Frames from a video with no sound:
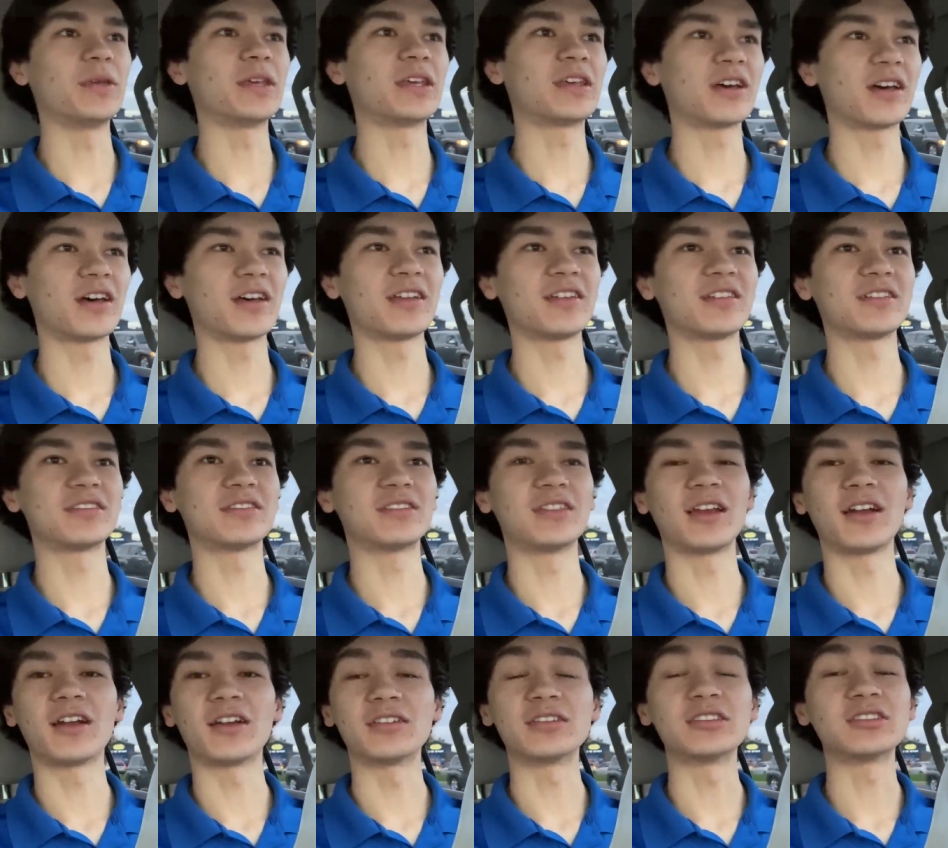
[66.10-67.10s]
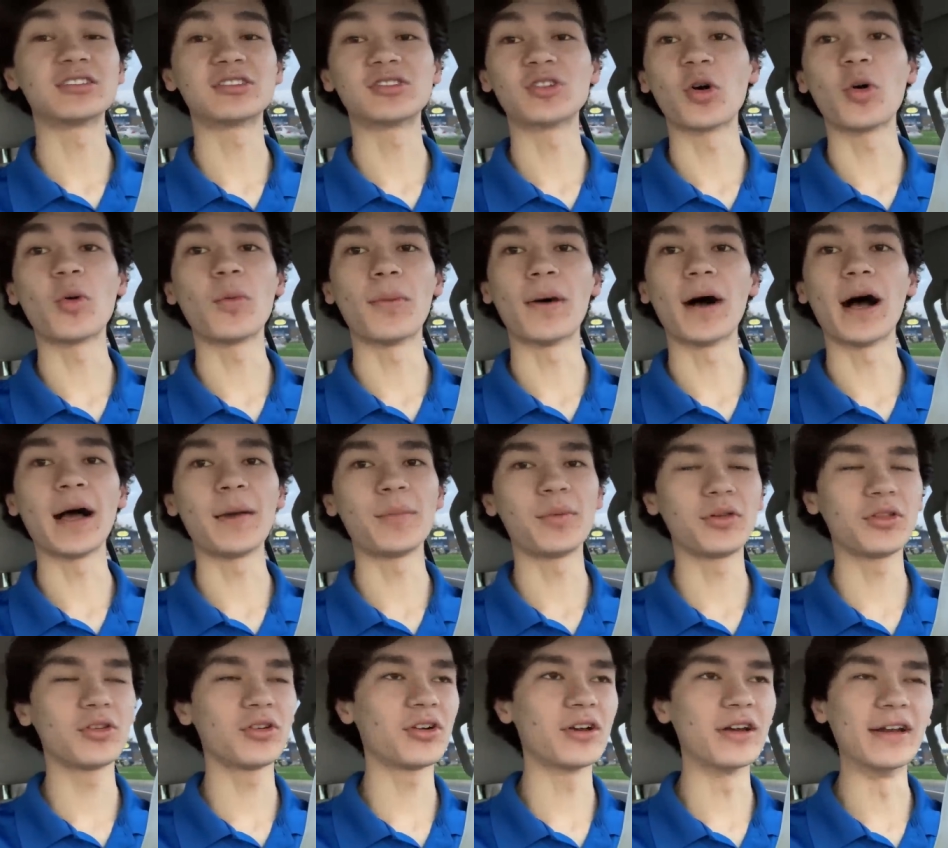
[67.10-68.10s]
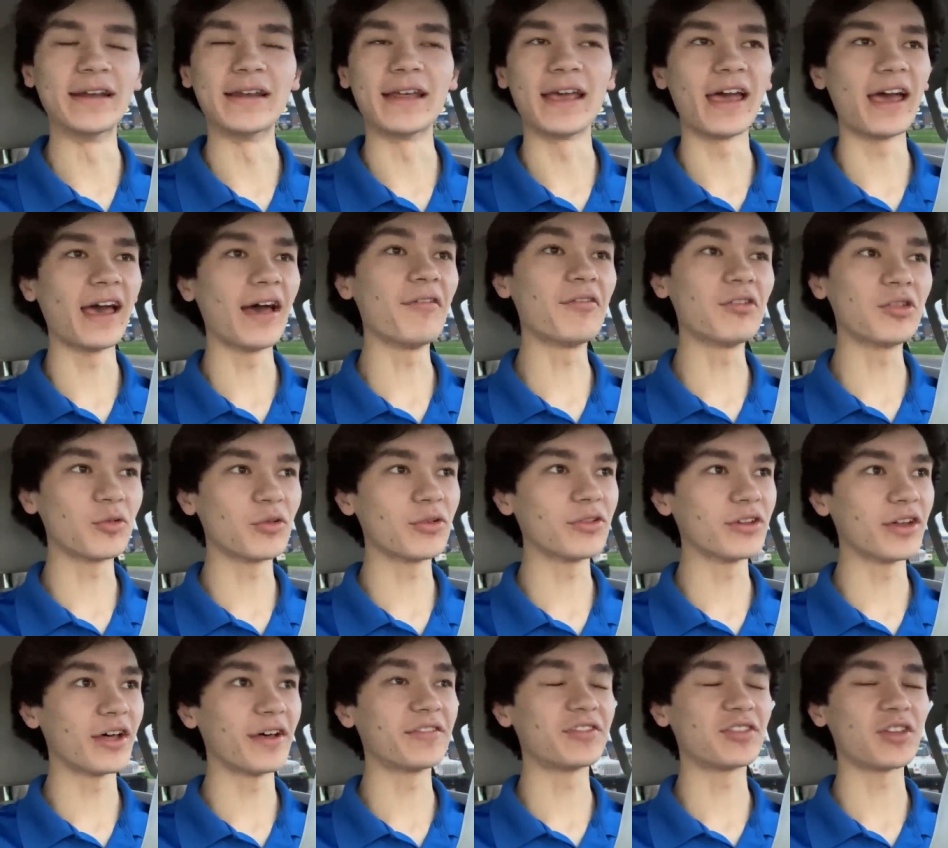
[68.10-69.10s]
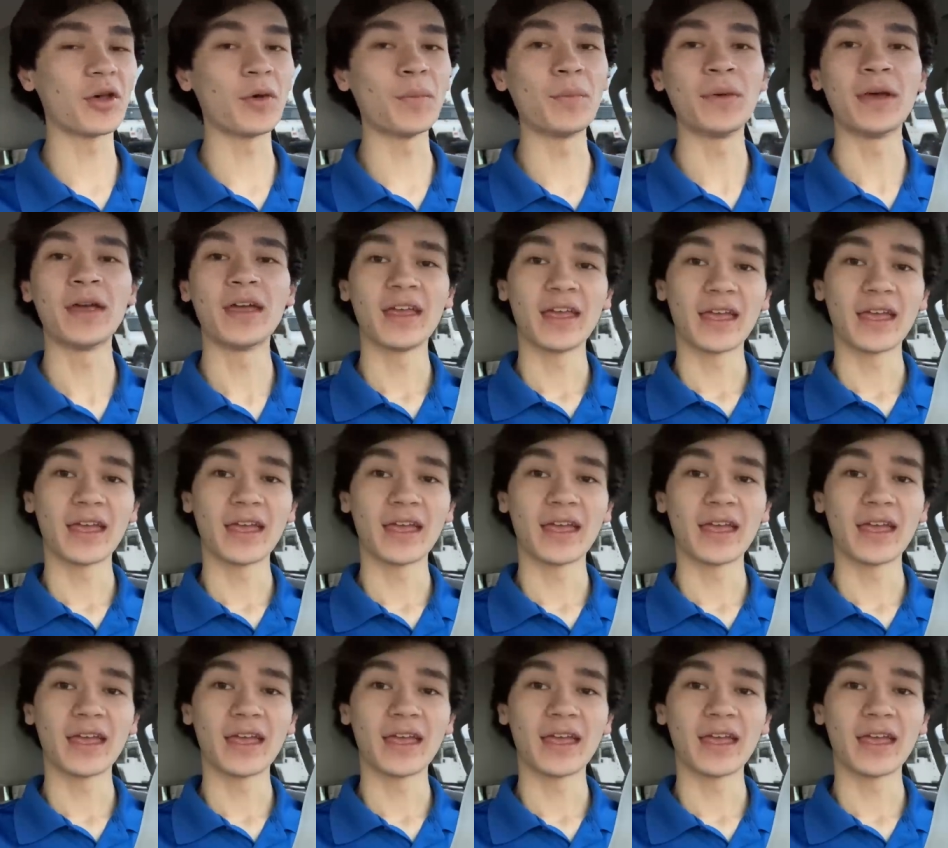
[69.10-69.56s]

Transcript: because they are so popular and everyone loves them.